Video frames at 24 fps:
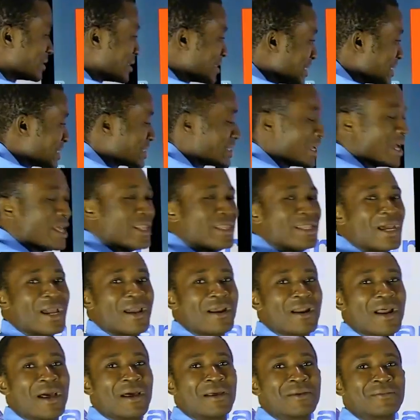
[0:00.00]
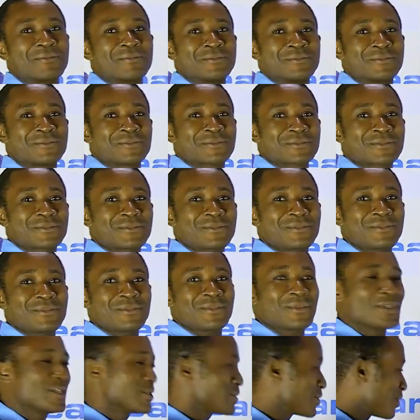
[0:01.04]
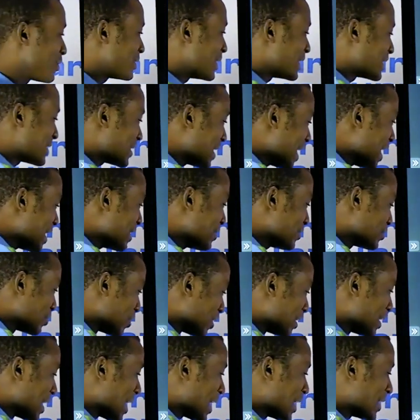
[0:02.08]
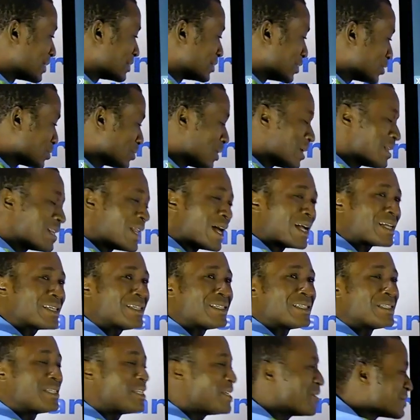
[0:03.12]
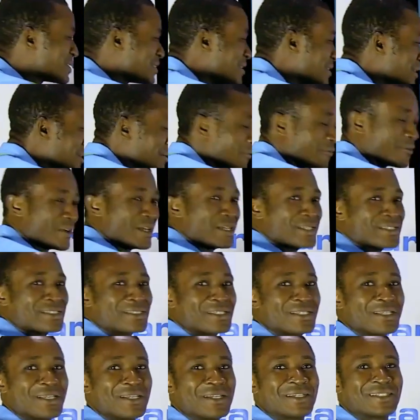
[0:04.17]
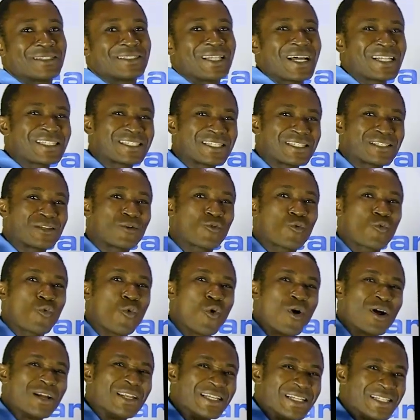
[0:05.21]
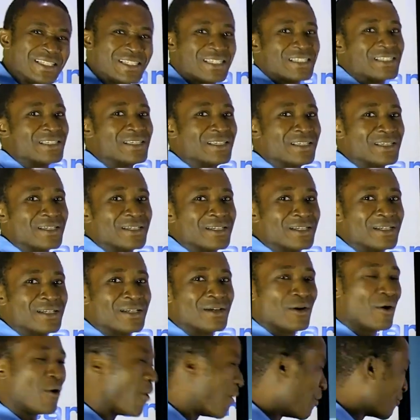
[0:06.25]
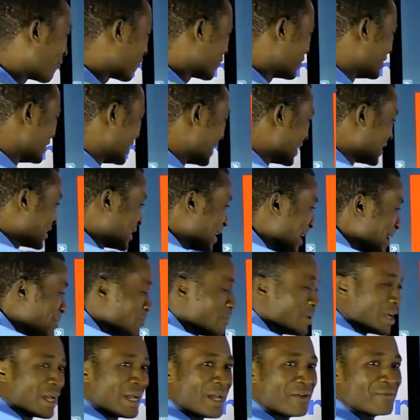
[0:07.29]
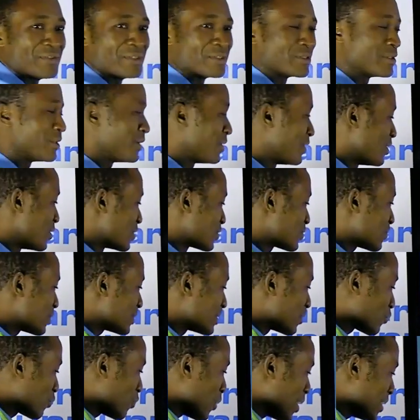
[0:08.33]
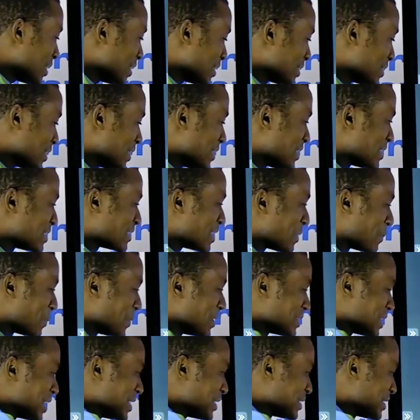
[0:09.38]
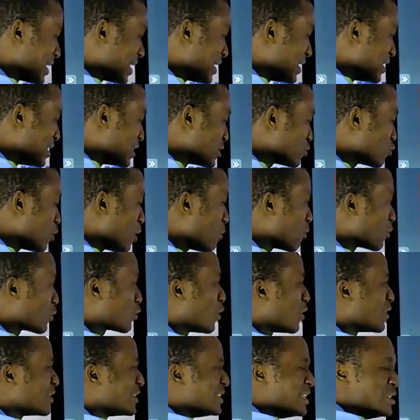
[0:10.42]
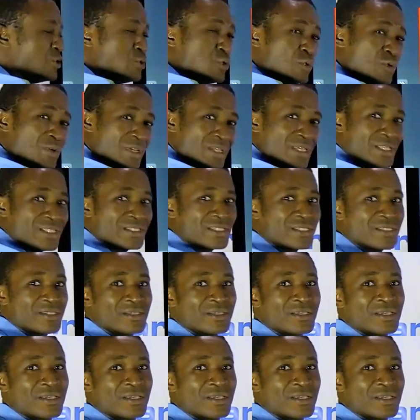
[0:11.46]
This is 10 naira. So the $10, the dollar gives the difference. That is the quality of the 10 we are having. So the quality is represented is what we call the unit,